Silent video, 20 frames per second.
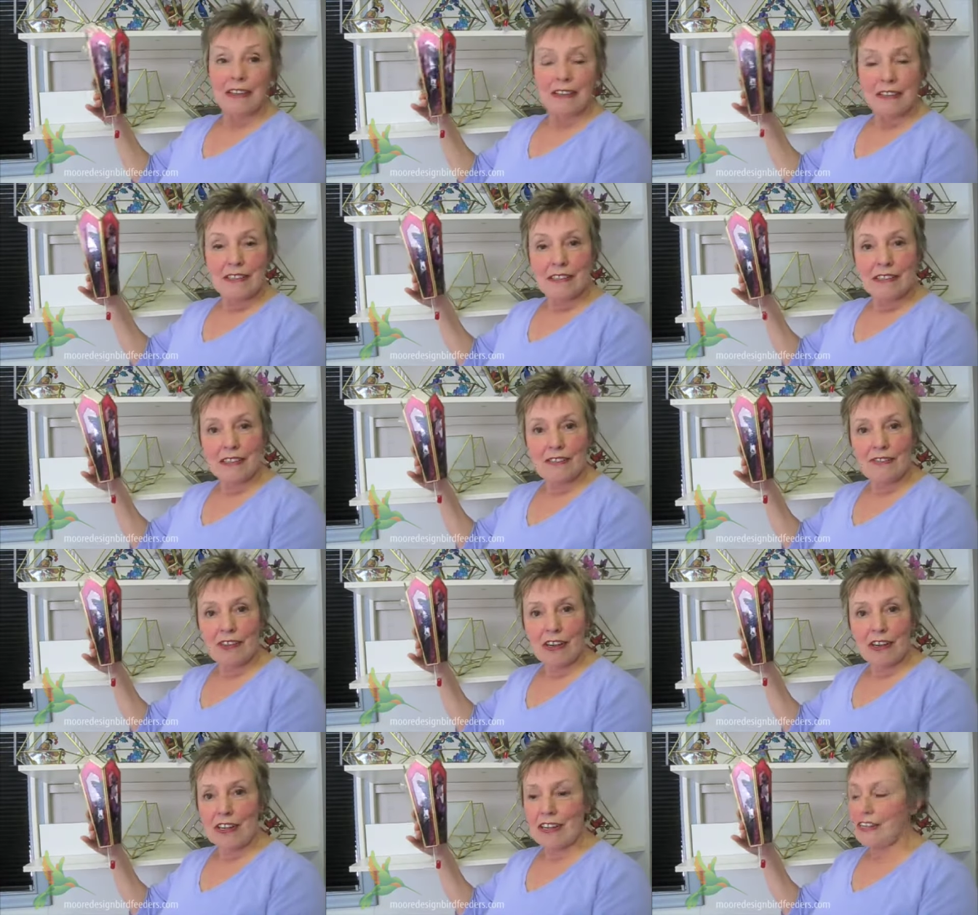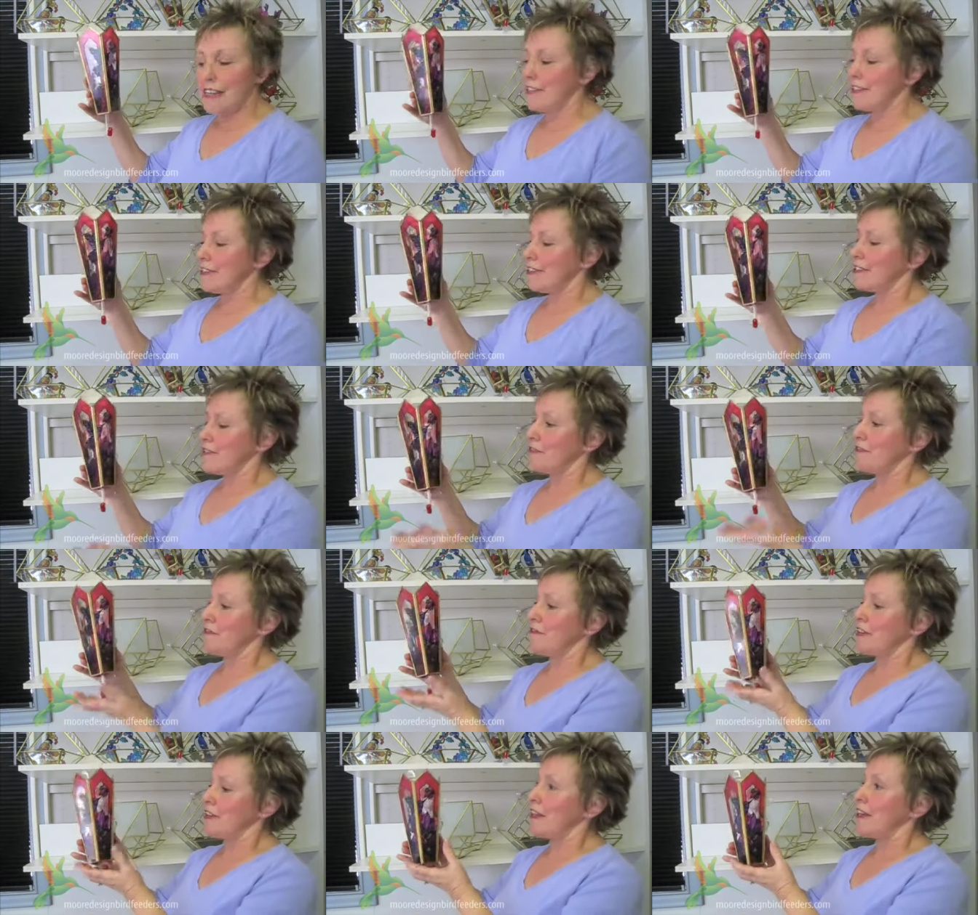This is very easy to
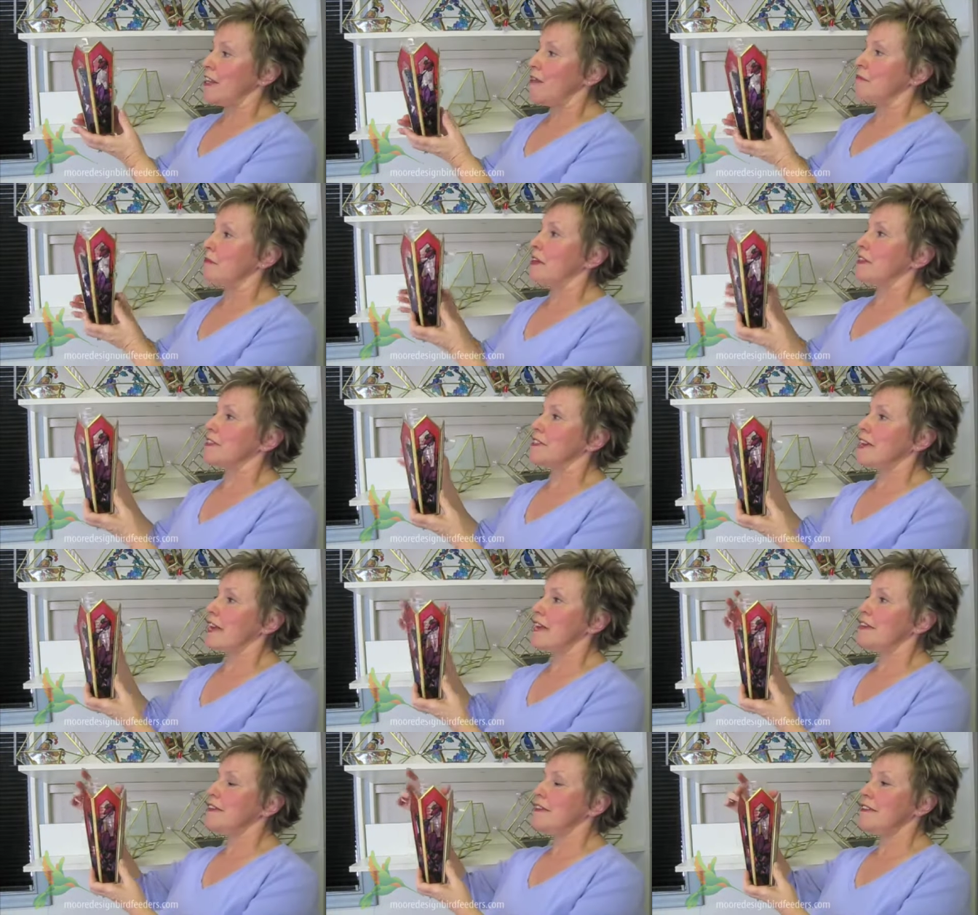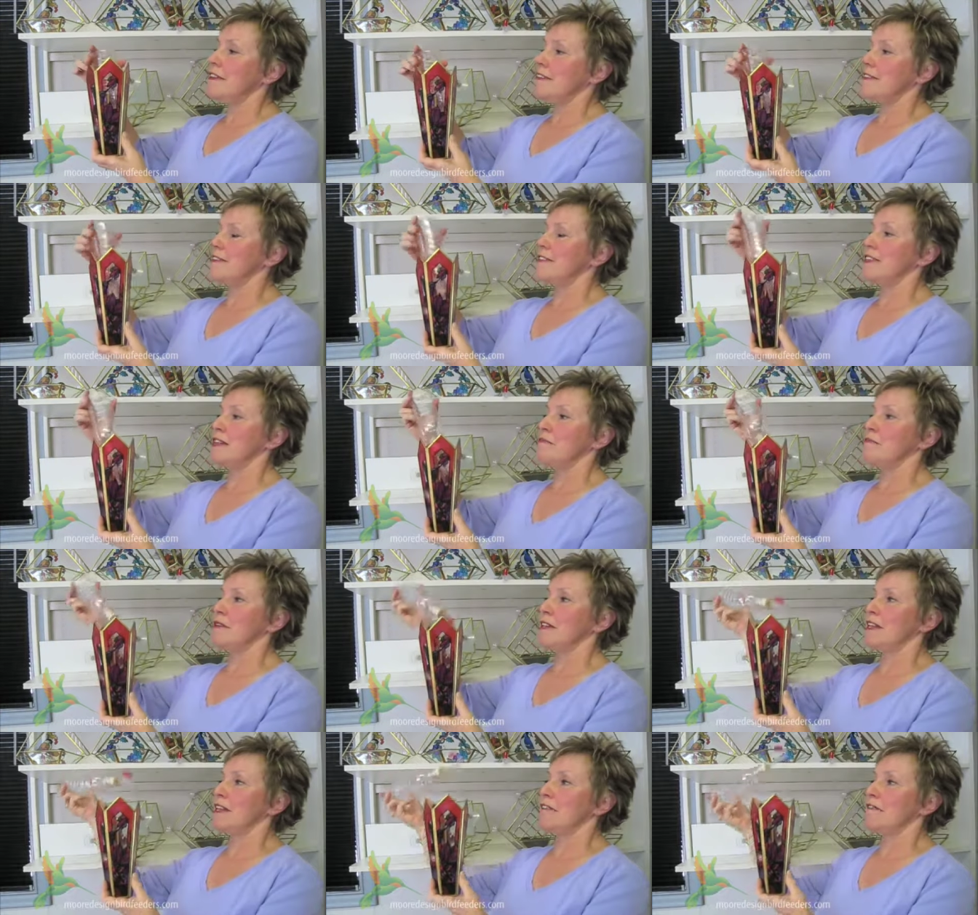fill and maintain. You
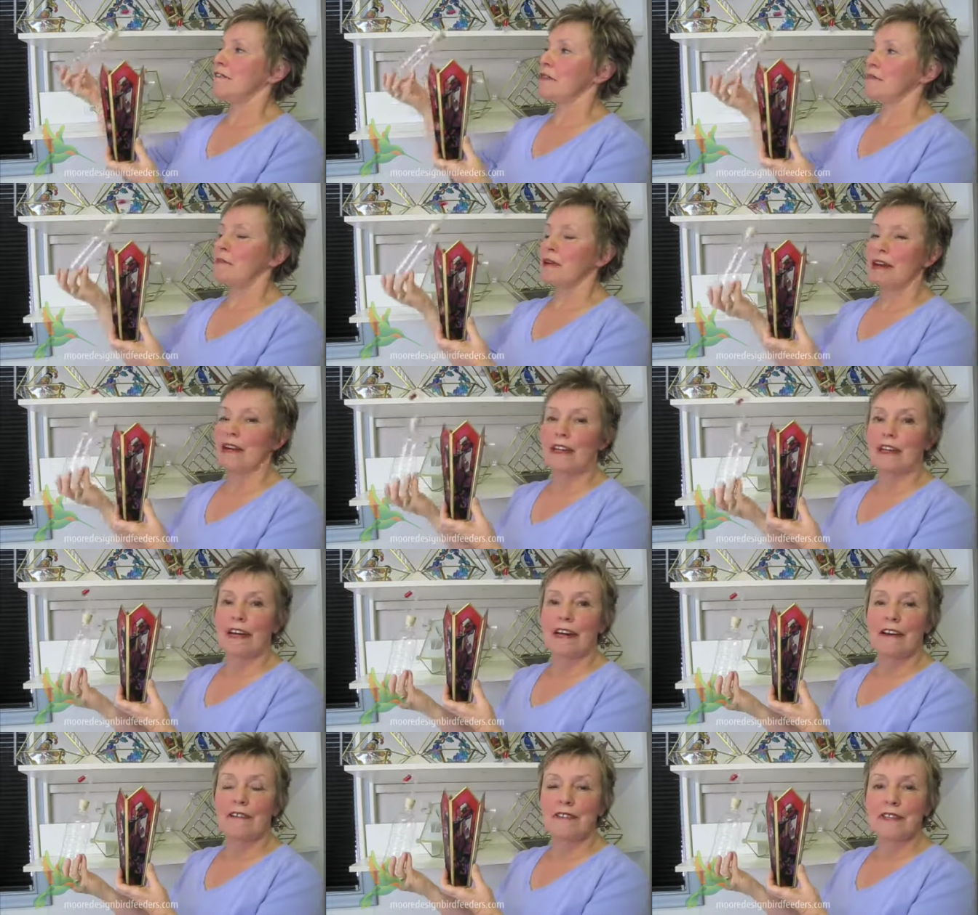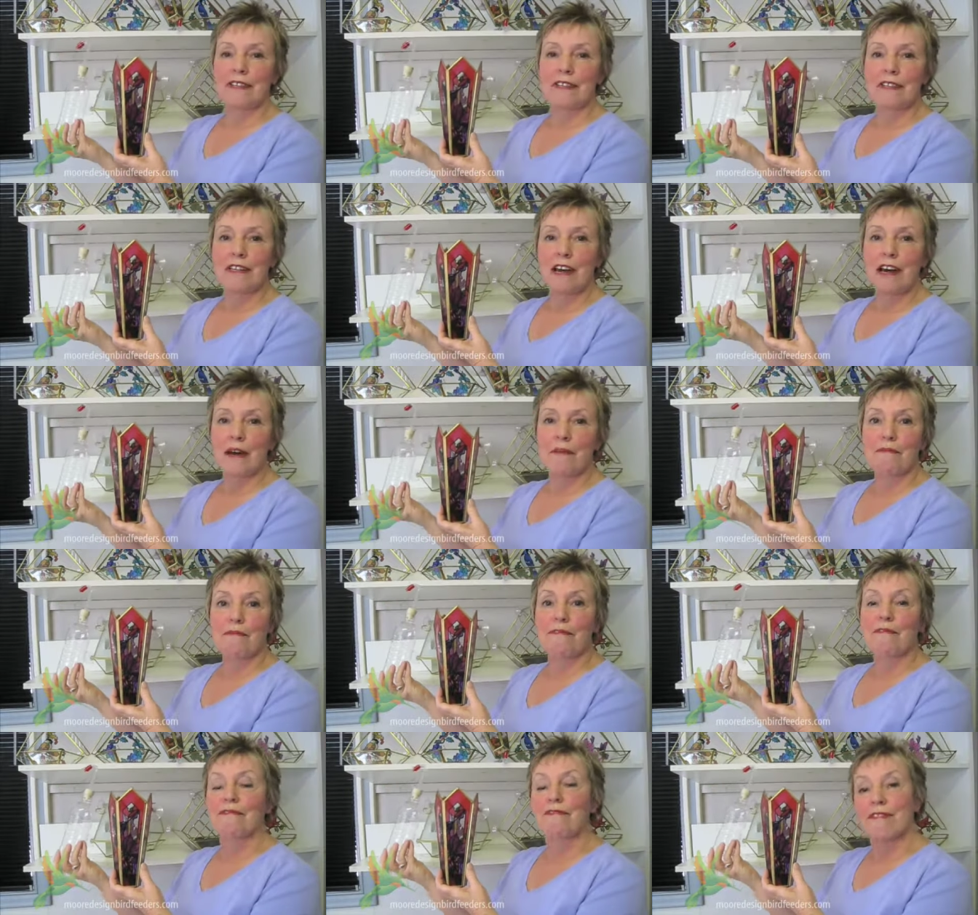simply lift the bottle out the
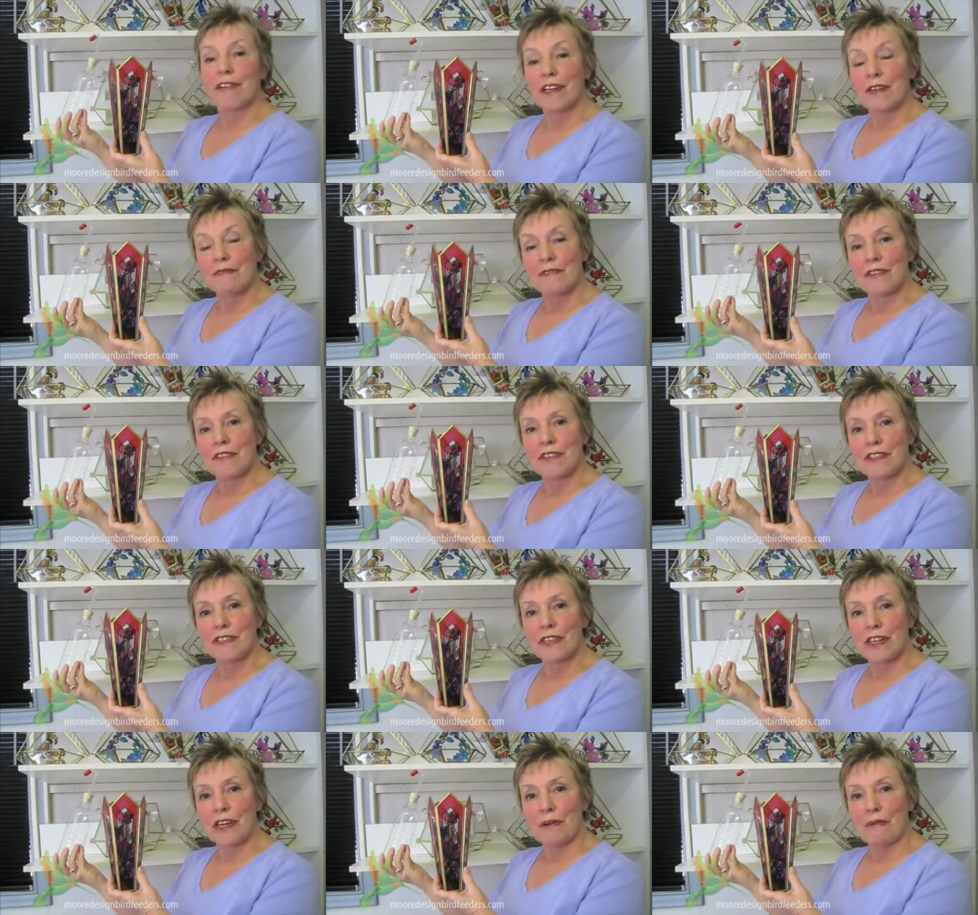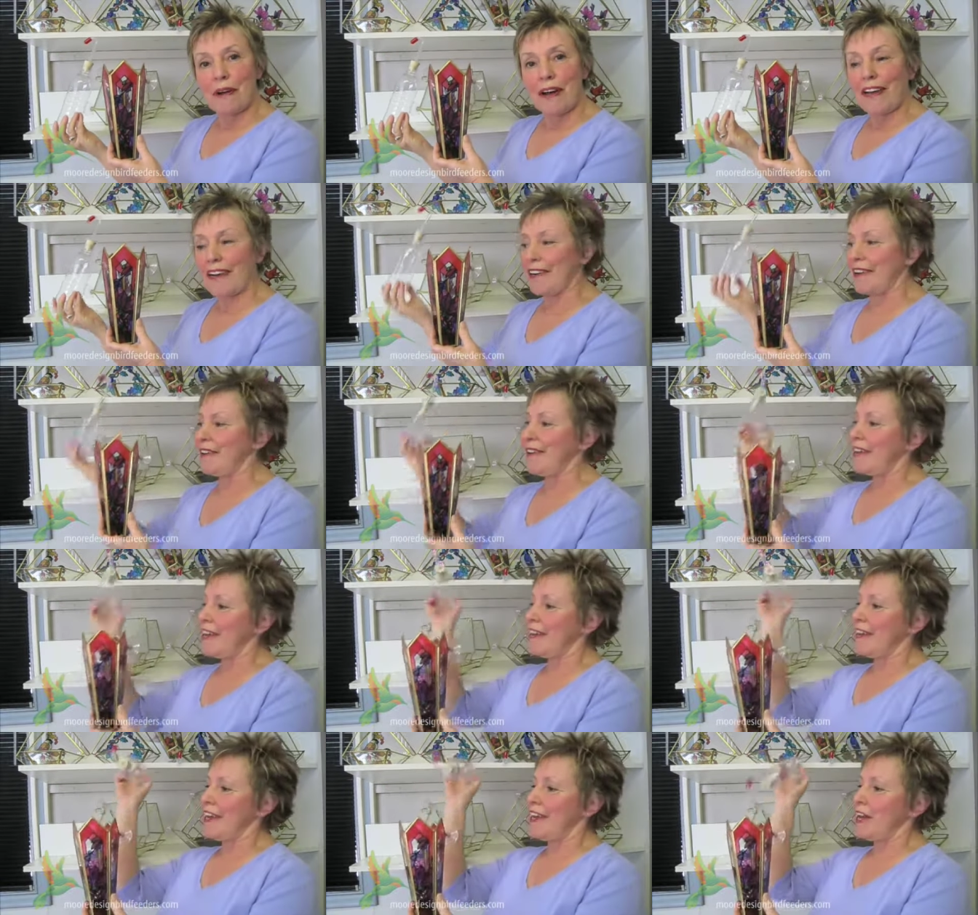top, fill it with your sugar water,
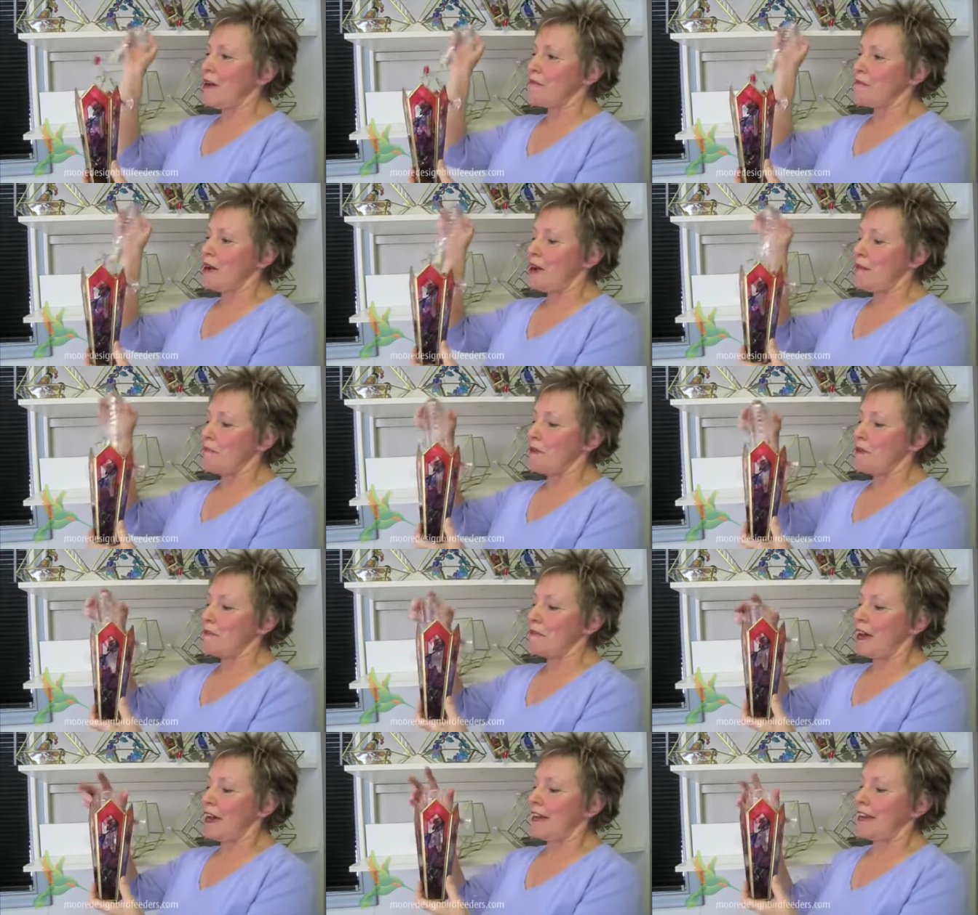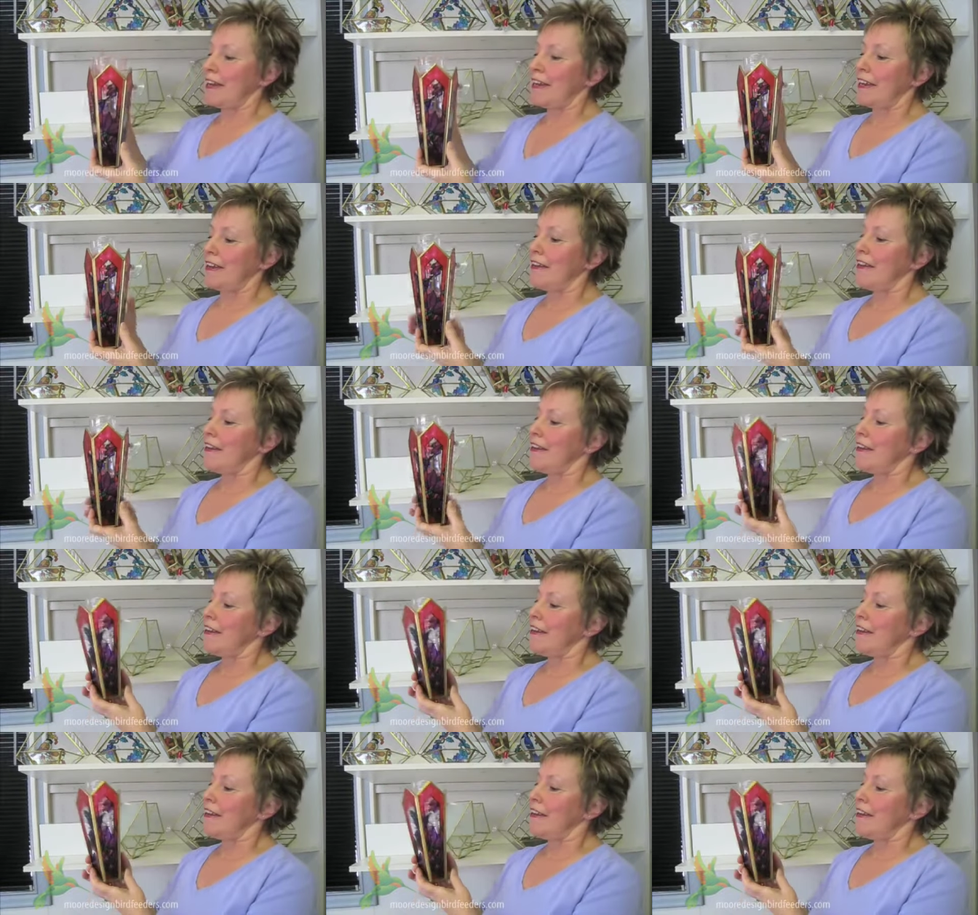and pop it back in.